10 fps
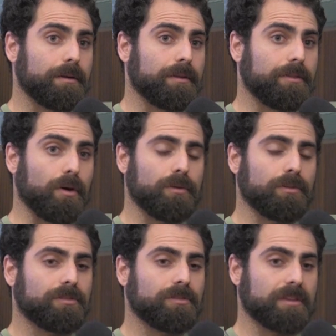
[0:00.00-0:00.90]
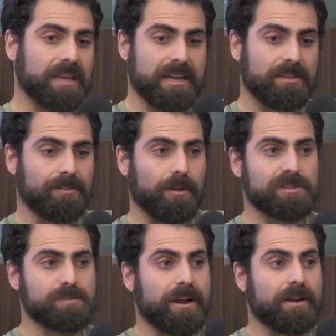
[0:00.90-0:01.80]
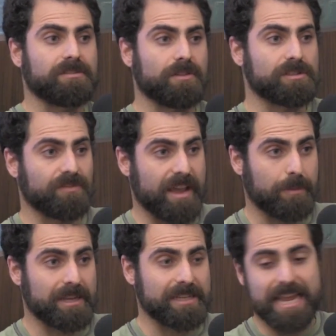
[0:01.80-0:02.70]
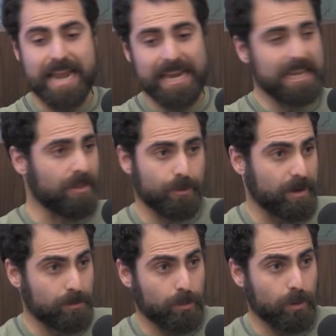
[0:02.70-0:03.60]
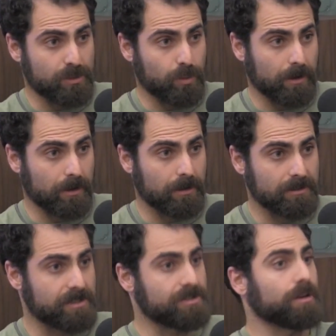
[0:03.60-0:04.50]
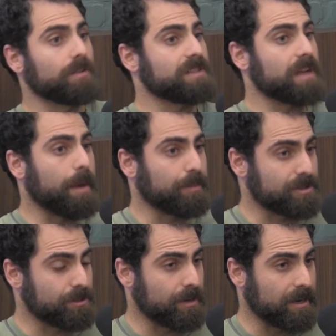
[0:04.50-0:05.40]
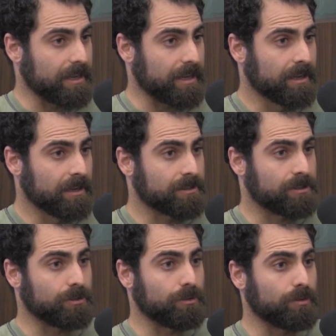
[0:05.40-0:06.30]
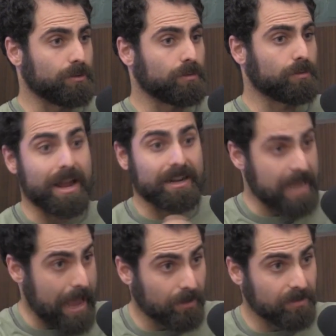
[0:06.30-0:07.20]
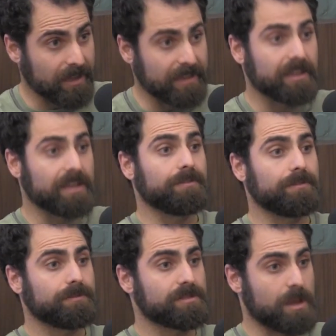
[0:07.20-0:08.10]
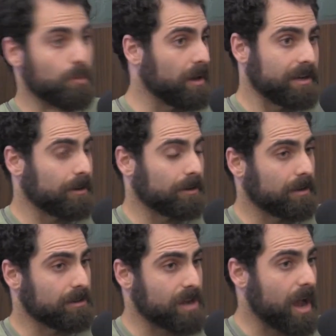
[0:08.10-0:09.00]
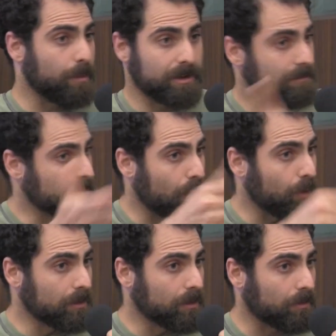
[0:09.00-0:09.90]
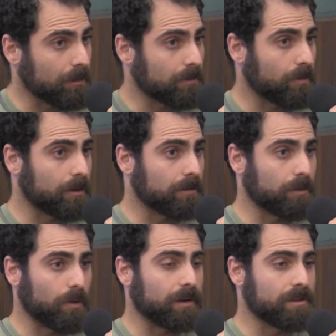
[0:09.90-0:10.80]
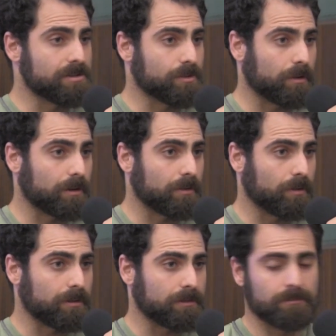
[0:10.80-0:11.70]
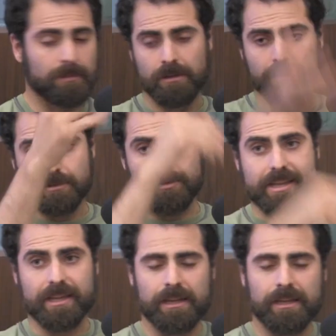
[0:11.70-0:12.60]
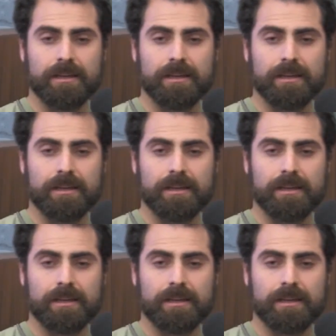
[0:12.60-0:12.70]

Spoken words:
those kids, those parents, those families, and any other minimum wage worker deserves the opportunity to rent housing and live somewhat near a job in Lowell or Lawrence or Dracut.